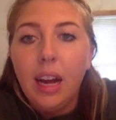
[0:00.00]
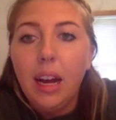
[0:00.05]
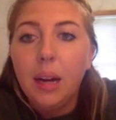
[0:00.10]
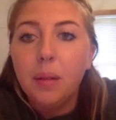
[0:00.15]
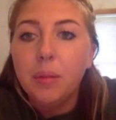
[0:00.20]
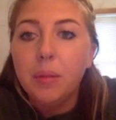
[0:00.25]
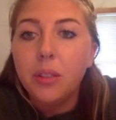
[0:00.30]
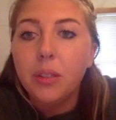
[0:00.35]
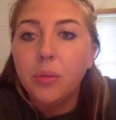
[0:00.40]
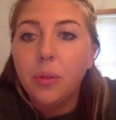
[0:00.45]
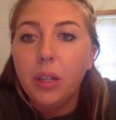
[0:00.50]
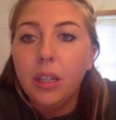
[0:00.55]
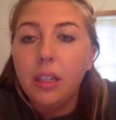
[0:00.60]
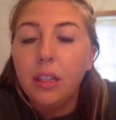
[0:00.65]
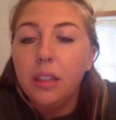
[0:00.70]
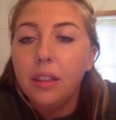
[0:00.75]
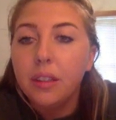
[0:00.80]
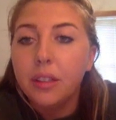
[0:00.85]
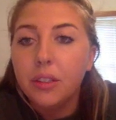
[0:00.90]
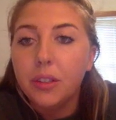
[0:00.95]
This
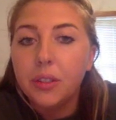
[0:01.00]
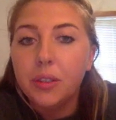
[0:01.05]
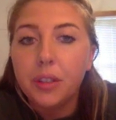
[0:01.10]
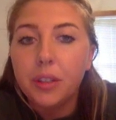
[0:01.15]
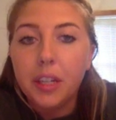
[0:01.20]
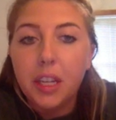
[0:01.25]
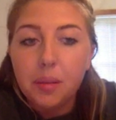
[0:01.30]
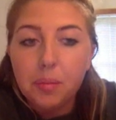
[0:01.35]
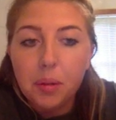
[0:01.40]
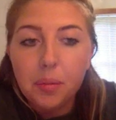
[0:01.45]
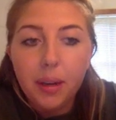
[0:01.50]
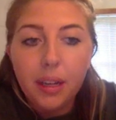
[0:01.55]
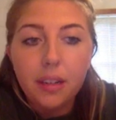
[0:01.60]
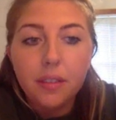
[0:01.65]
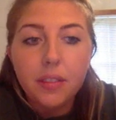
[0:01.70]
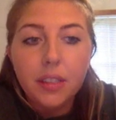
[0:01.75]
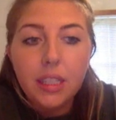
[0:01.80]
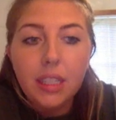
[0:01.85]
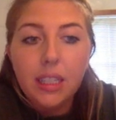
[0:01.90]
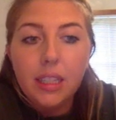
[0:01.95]
one, the Scream, you might have
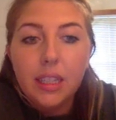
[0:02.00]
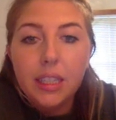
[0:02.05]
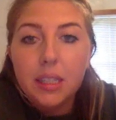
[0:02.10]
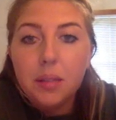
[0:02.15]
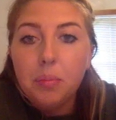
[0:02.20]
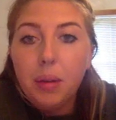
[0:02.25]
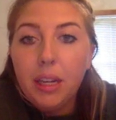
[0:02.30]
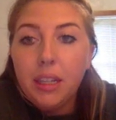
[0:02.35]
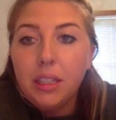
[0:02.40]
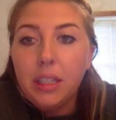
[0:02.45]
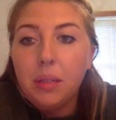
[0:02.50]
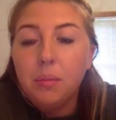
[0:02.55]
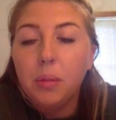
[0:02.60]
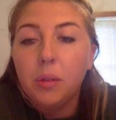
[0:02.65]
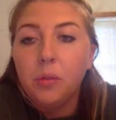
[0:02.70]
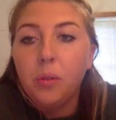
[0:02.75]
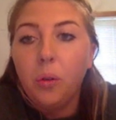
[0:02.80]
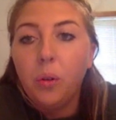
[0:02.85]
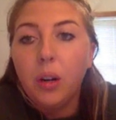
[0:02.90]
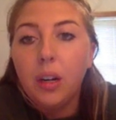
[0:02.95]
seen this painting
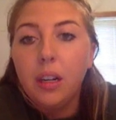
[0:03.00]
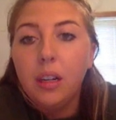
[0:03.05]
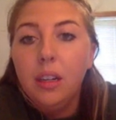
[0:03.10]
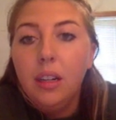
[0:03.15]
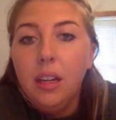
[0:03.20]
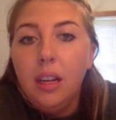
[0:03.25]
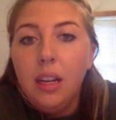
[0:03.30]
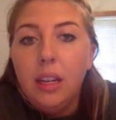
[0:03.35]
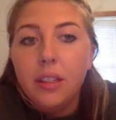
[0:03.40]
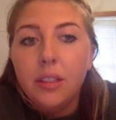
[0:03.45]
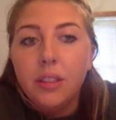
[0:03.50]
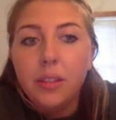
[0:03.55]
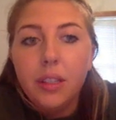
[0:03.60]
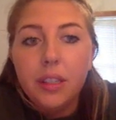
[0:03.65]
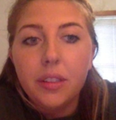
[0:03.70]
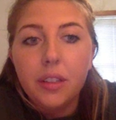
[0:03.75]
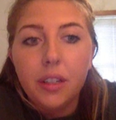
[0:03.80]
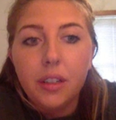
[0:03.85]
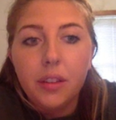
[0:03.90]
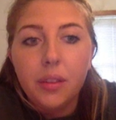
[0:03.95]
before. So
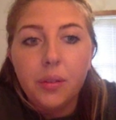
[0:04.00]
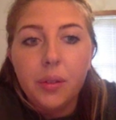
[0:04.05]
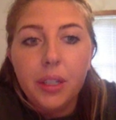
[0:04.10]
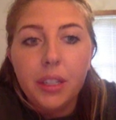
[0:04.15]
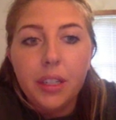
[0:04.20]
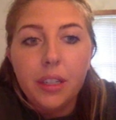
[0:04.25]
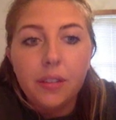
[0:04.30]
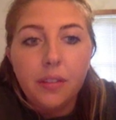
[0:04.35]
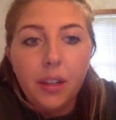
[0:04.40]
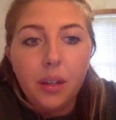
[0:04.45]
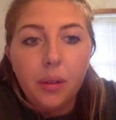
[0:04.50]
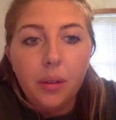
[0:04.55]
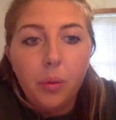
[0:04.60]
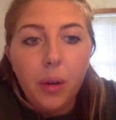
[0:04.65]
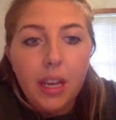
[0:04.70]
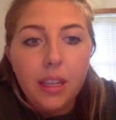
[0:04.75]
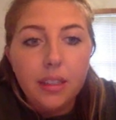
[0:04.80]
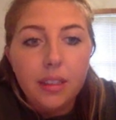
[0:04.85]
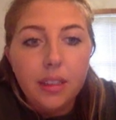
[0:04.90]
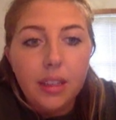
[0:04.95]
these are 3 different
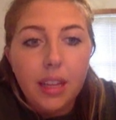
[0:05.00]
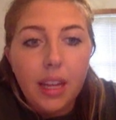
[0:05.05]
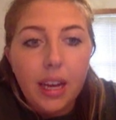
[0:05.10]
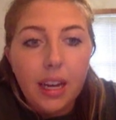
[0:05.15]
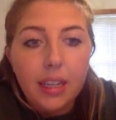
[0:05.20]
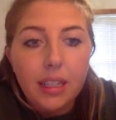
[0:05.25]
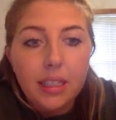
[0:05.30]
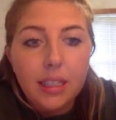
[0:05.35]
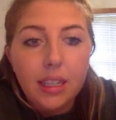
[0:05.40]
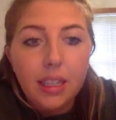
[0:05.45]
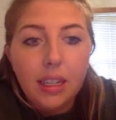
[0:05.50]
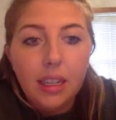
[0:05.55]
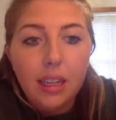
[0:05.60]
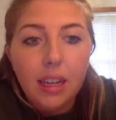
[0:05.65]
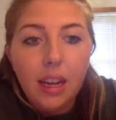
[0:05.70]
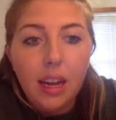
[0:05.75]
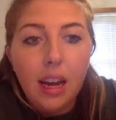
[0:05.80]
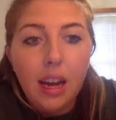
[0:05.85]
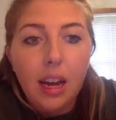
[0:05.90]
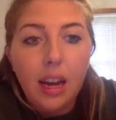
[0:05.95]
ways that
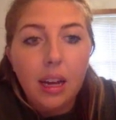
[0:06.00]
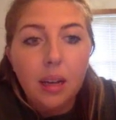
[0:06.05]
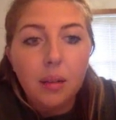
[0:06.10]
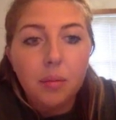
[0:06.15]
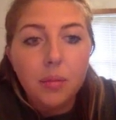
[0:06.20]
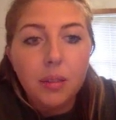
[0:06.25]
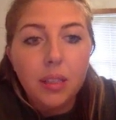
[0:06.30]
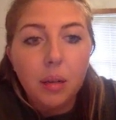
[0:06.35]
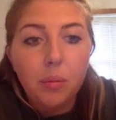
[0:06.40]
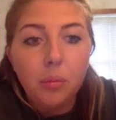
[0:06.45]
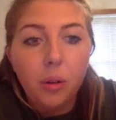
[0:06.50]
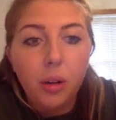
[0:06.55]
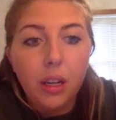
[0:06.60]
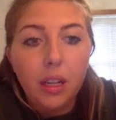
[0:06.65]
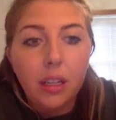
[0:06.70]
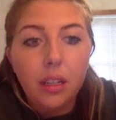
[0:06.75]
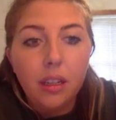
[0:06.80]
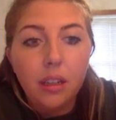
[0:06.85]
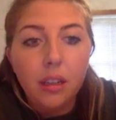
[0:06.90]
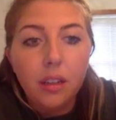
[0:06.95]

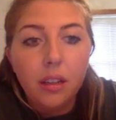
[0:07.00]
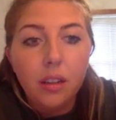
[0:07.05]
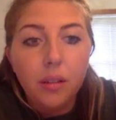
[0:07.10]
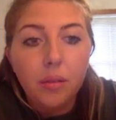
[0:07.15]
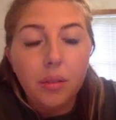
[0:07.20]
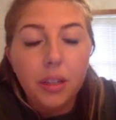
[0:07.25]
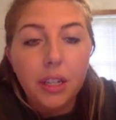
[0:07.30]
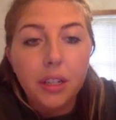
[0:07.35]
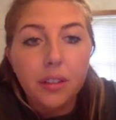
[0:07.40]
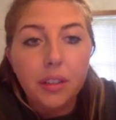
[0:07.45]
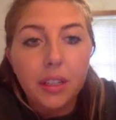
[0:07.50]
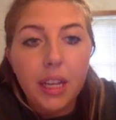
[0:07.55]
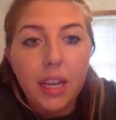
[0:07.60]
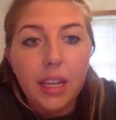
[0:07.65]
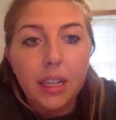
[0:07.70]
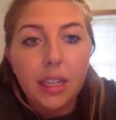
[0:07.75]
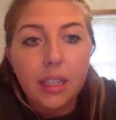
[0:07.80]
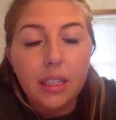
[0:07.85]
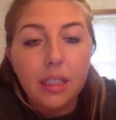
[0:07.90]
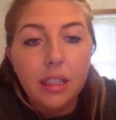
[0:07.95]
someone
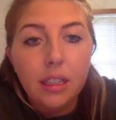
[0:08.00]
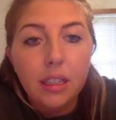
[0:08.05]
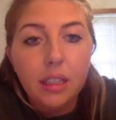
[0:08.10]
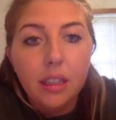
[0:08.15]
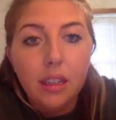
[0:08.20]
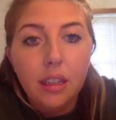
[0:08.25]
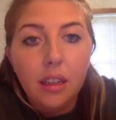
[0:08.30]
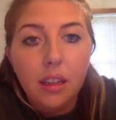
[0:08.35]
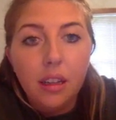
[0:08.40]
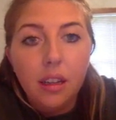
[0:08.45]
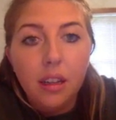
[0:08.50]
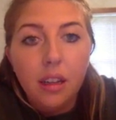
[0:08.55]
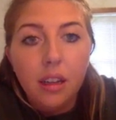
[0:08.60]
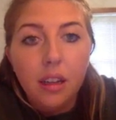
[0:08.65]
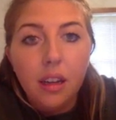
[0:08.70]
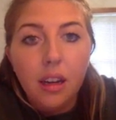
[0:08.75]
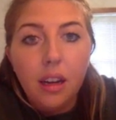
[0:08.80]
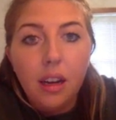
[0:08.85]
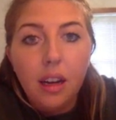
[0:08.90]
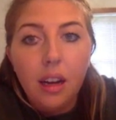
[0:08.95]
recreated
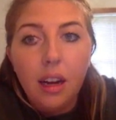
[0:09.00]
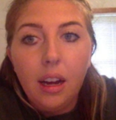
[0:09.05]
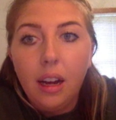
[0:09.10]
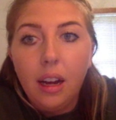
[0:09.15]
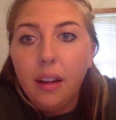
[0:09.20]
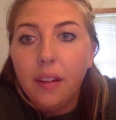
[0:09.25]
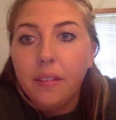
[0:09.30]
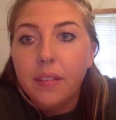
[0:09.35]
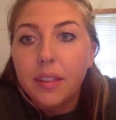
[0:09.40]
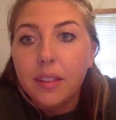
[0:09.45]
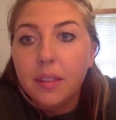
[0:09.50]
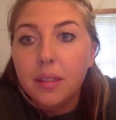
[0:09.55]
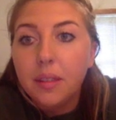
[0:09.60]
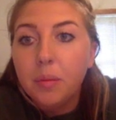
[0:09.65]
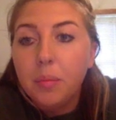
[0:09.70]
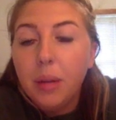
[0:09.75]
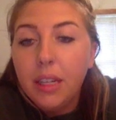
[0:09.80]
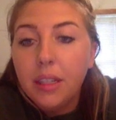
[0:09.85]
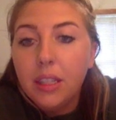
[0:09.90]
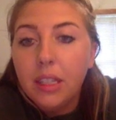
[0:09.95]
this
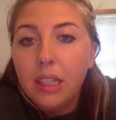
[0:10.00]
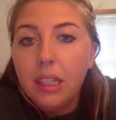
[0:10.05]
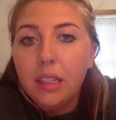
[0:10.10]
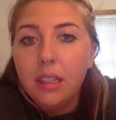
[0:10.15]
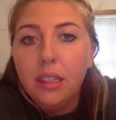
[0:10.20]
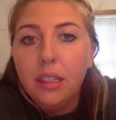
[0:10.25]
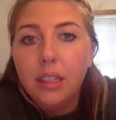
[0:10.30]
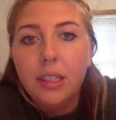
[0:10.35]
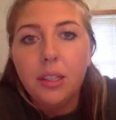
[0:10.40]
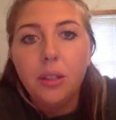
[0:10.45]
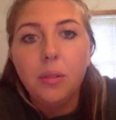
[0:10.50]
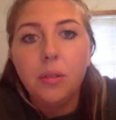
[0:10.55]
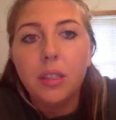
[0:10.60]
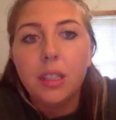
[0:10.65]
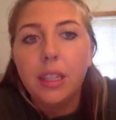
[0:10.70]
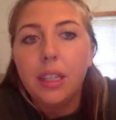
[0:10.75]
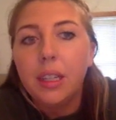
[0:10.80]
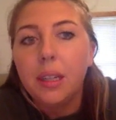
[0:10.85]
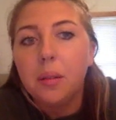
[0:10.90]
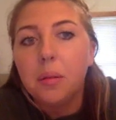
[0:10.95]
painting
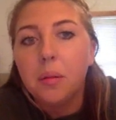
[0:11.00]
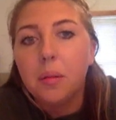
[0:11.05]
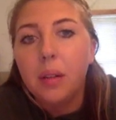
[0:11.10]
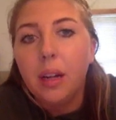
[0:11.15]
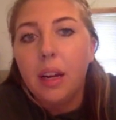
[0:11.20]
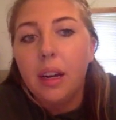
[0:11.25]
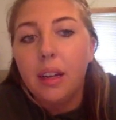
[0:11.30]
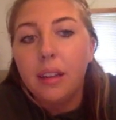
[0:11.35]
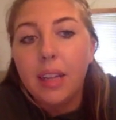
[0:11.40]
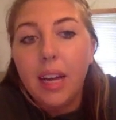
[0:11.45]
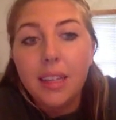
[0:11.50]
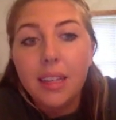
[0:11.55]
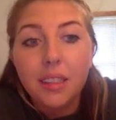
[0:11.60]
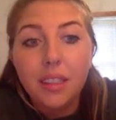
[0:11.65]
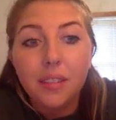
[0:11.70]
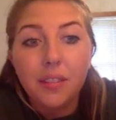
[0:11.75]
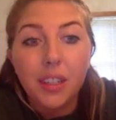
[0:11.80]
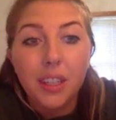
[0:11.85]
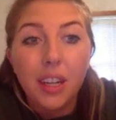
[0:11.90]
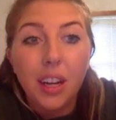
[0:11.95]
using lots of
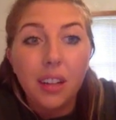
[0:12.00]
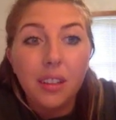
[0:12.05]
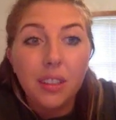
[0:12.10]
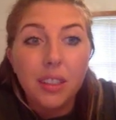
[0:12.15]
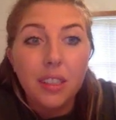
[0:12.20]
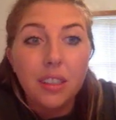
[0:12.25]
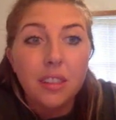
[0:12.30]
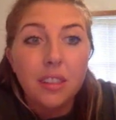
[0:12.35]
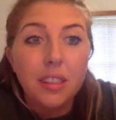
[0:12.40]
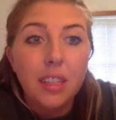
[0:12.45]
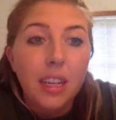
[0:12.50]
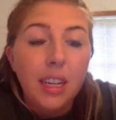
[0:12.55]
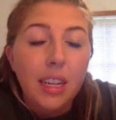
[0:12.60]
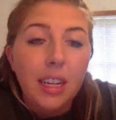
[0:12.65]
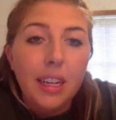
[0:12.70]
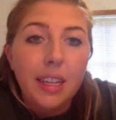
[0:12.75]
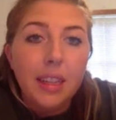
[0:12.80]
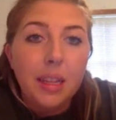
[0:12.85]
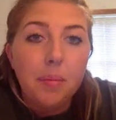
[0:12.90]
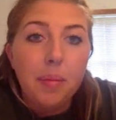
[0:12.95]
different colors
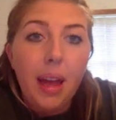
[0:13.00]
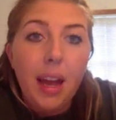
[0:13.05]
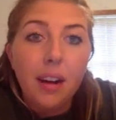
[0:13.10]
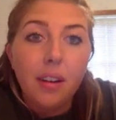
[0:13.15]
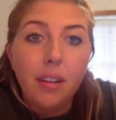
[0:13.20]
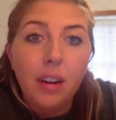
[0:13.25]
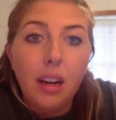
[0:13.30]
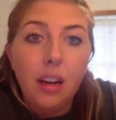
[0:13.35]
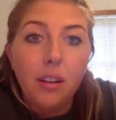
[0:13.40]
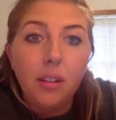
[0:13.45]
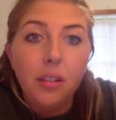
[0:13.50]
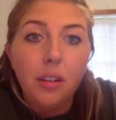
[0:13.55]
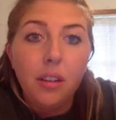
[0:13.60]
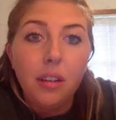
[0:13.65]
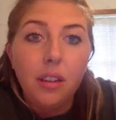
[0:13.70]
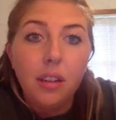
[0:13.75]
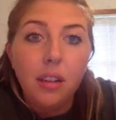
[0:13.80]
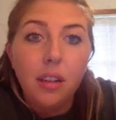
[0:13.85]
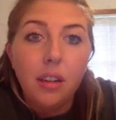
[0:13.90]
in the background